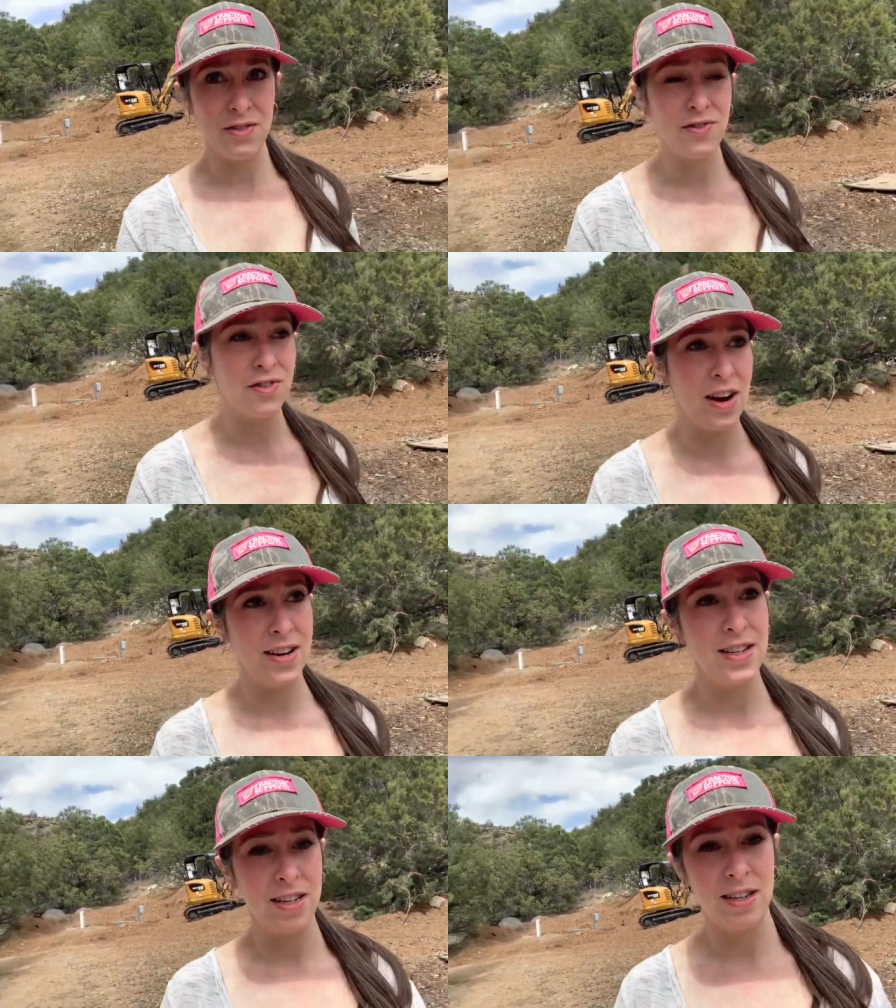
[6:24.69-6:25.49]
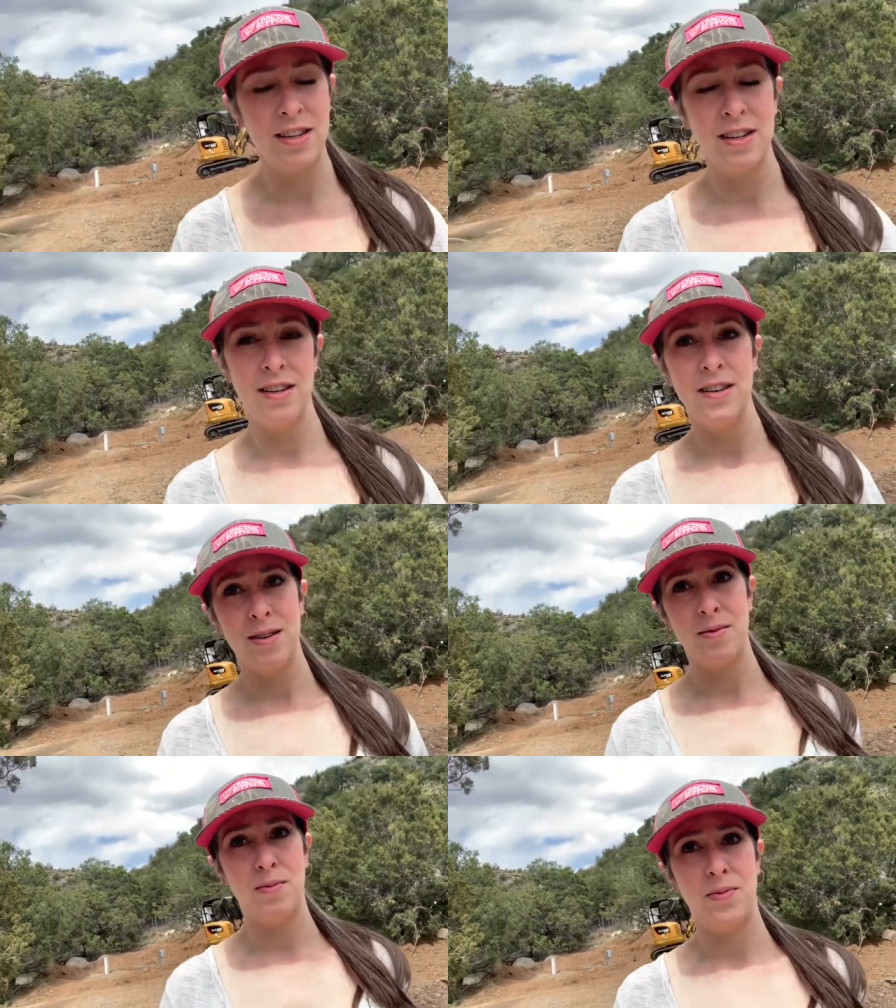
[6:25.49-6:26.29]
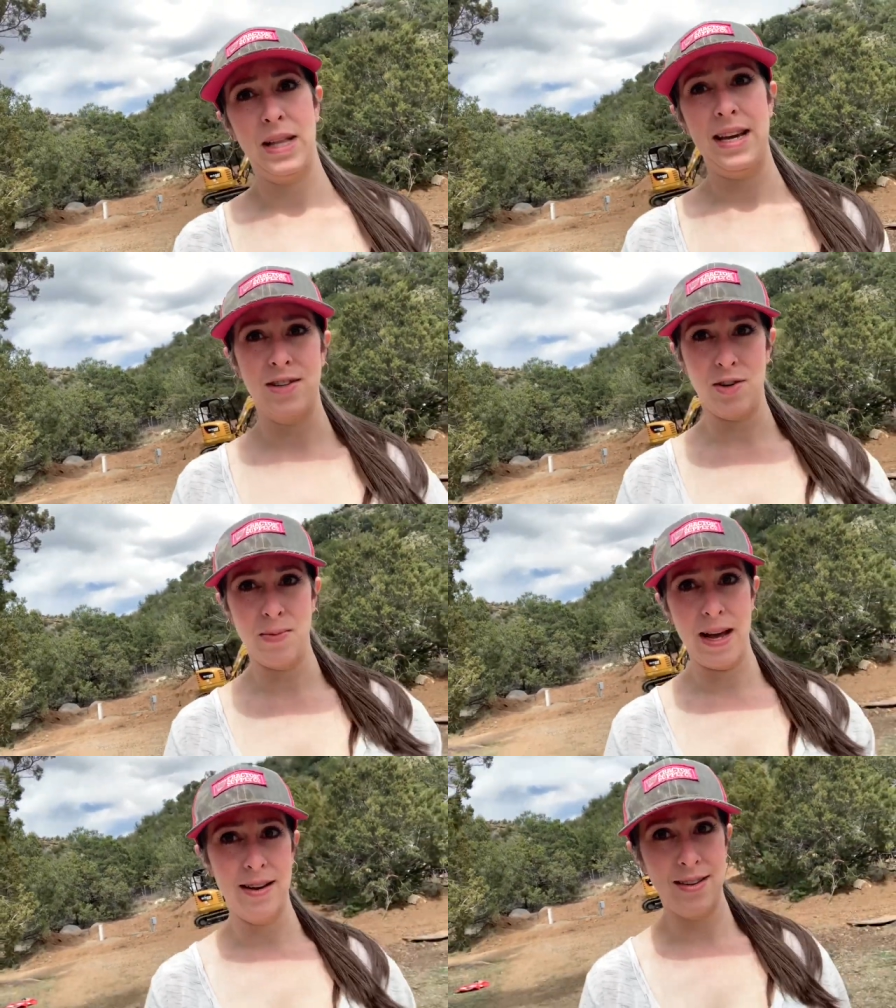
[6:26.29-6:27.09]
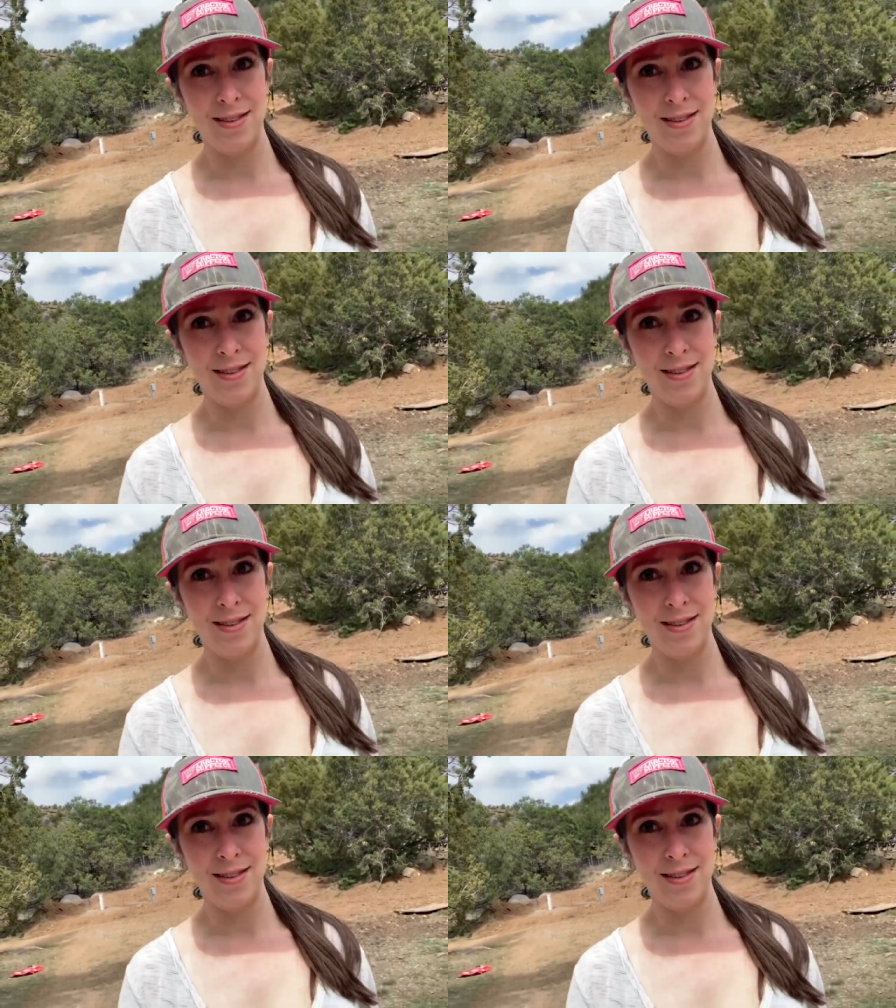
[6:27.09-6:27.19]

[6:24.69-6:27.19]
front planter bed.